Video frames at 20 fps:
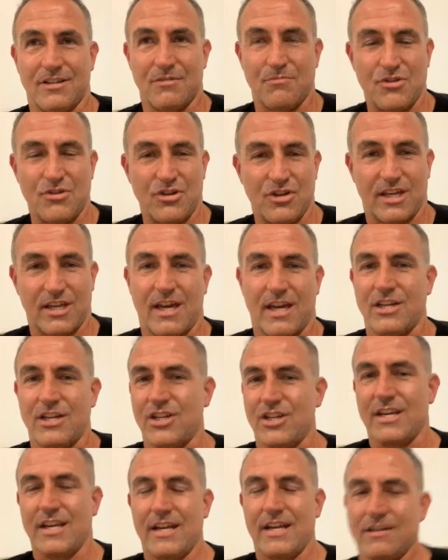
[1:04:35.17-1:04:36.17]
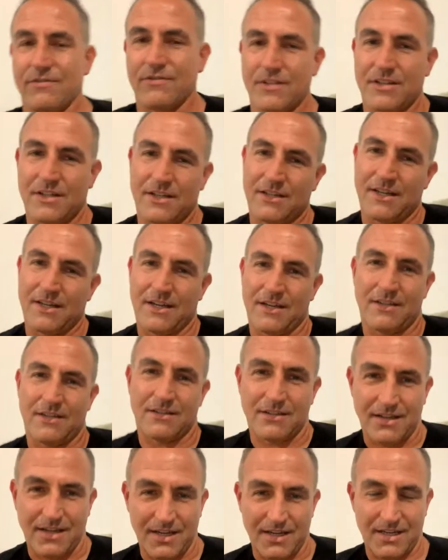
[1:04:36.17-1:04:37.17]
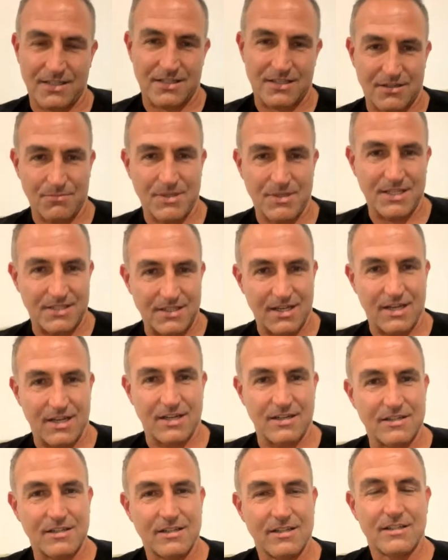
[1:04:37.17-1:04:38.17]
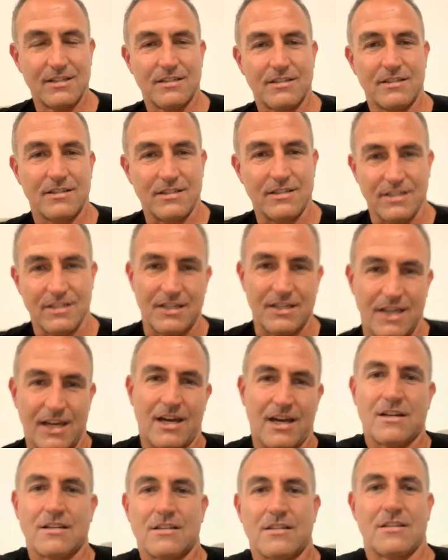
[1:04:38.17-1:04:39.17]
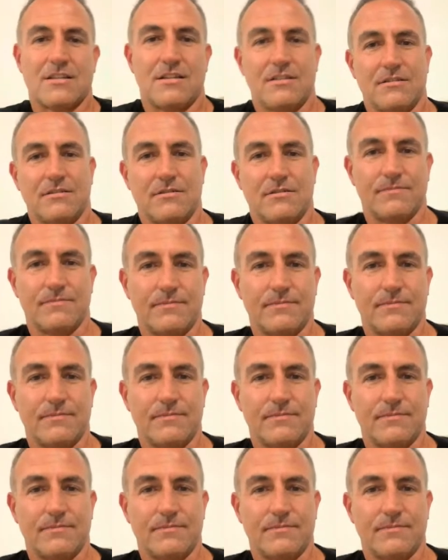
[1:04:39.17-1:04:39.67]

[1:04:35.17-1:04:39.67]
communication. Everything has to be done in-house.